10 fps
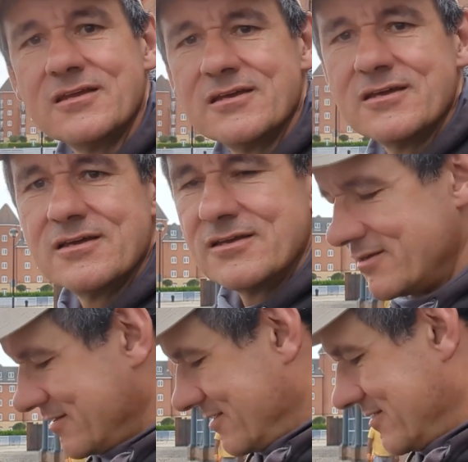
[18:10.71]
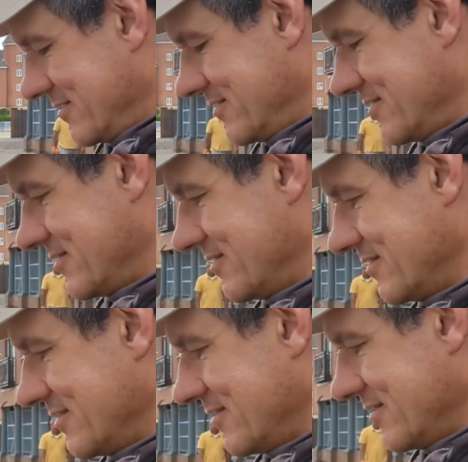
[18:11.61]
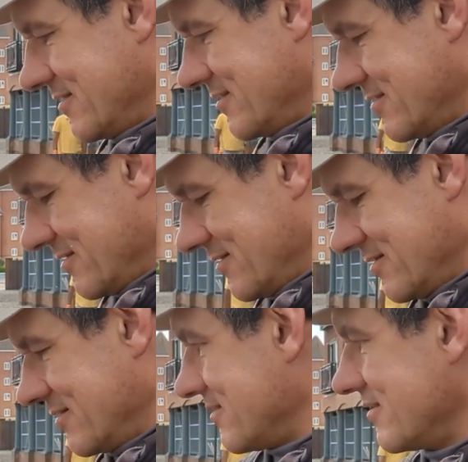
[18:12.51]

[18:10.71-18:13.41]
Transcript: but no 7-4, isn't it? 'Cause you got the rock.